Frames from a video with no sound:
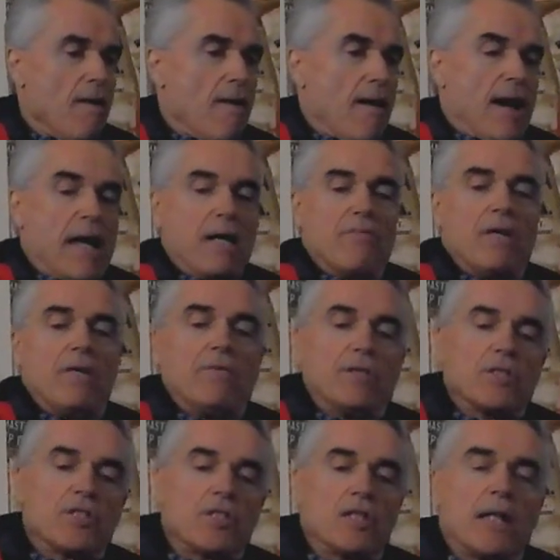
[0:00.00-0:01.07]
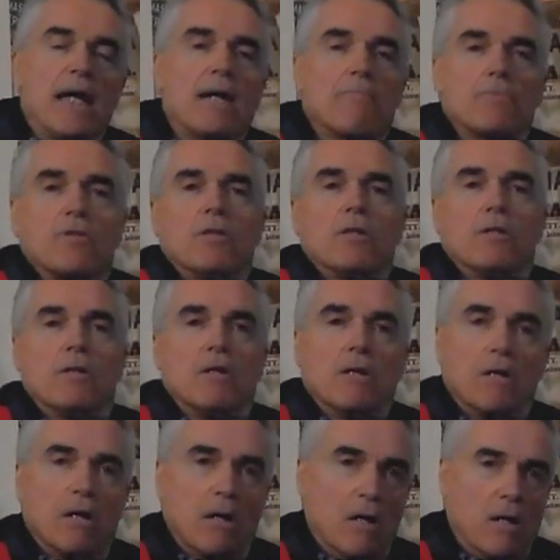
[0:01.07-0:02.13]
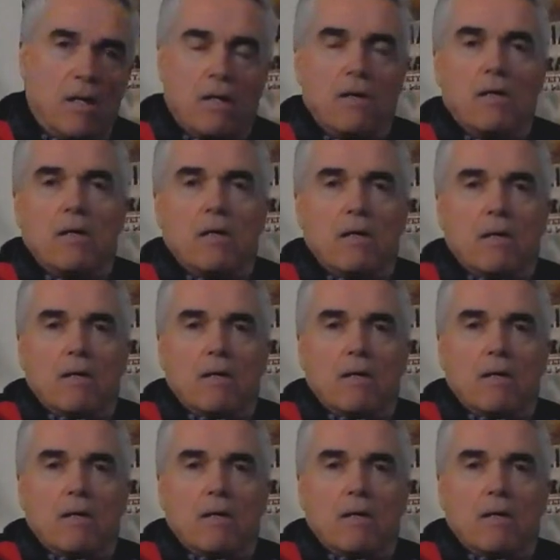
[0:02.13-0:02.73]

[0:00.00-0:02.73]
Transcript: I have even slept on